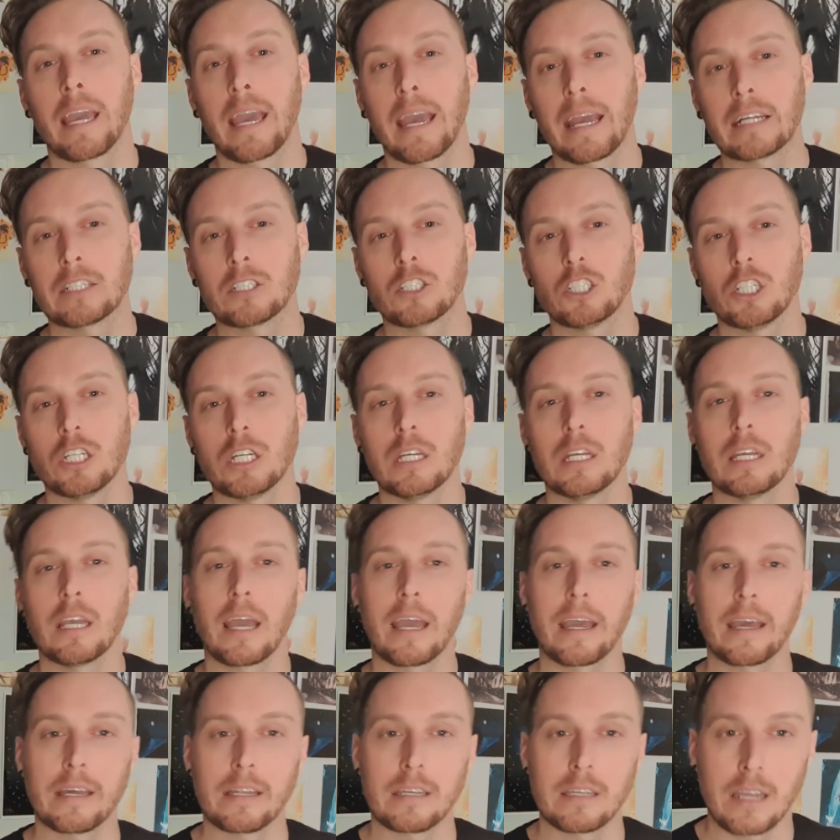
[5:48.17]
ecchi,
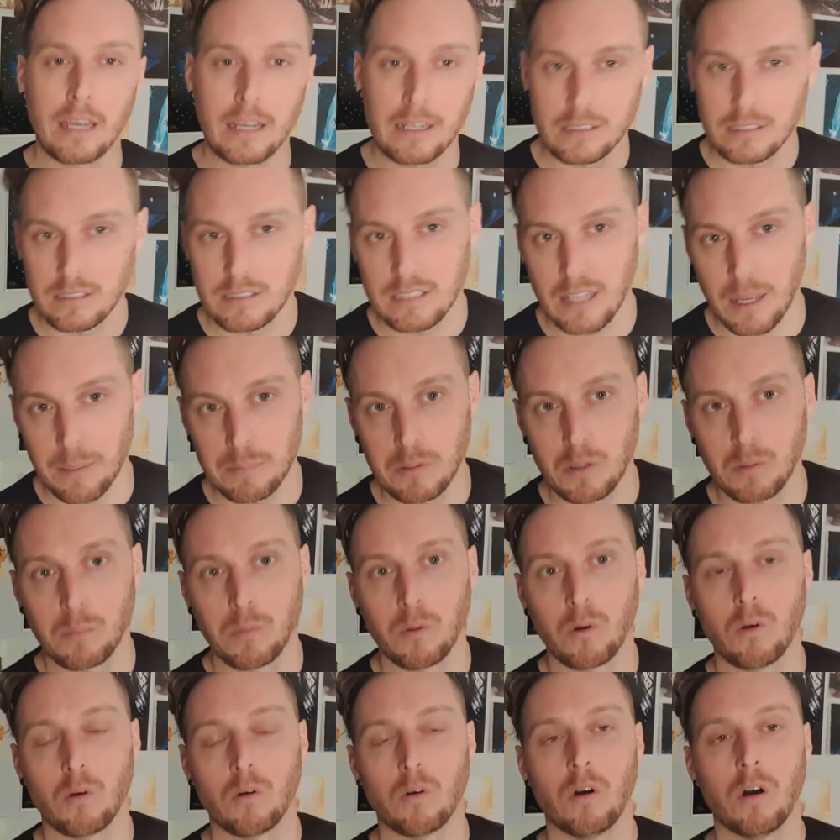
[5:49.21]
and
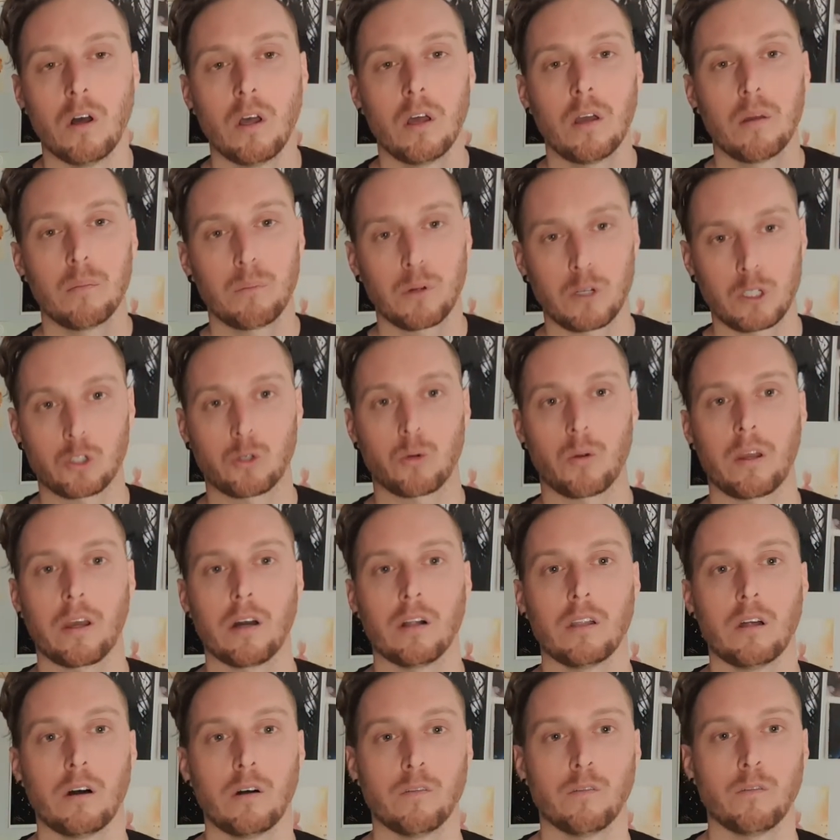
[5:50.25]
acceptable
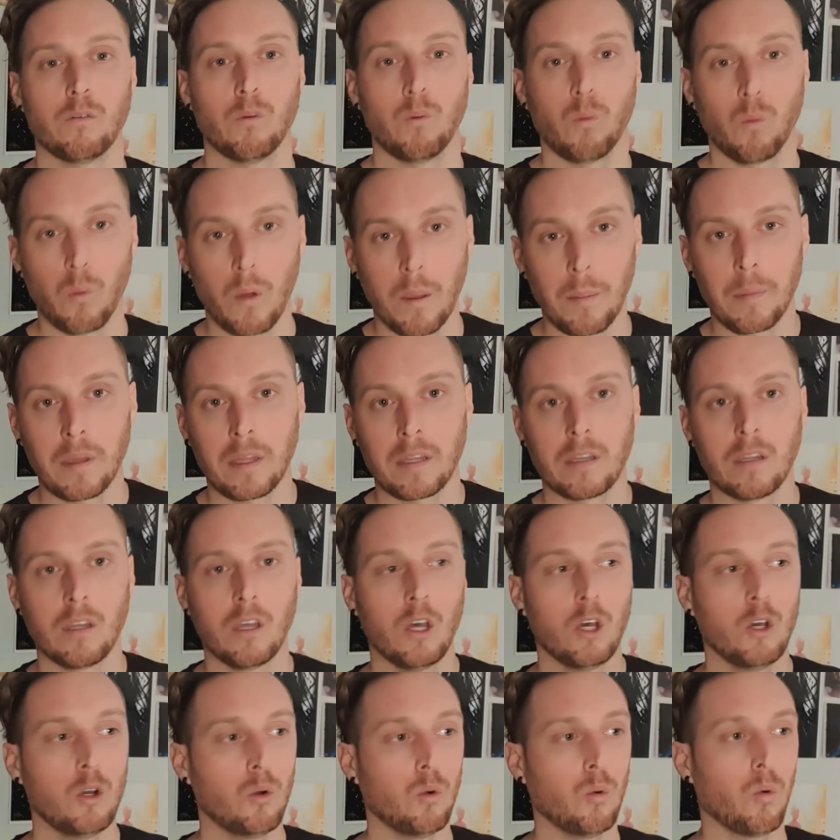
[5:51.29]
portrayal of women
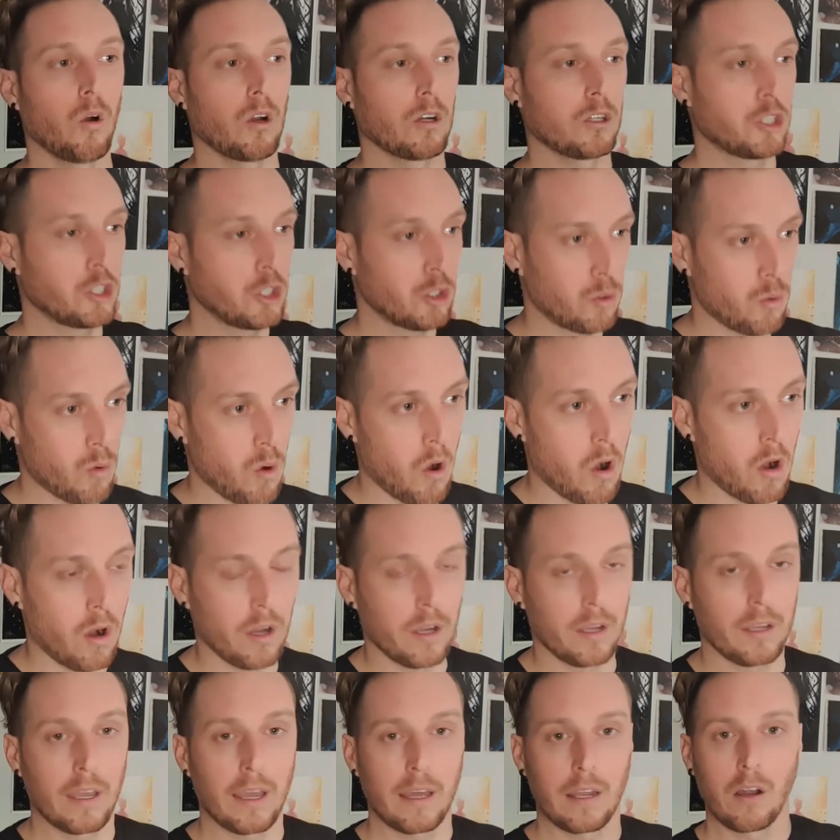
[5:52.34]
who are strong,
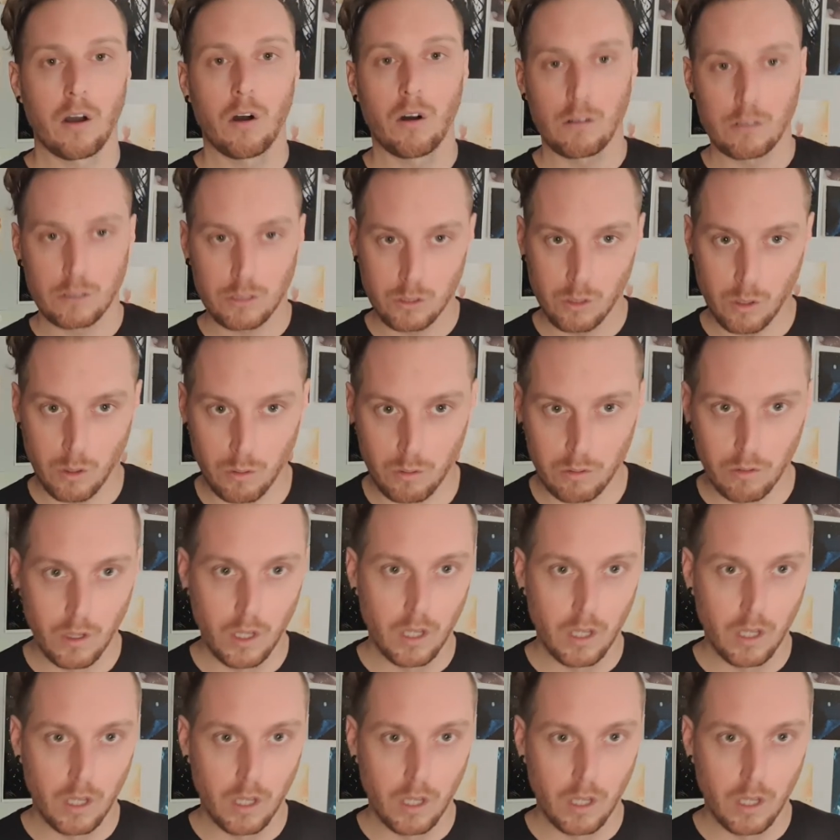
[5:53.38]
yet also,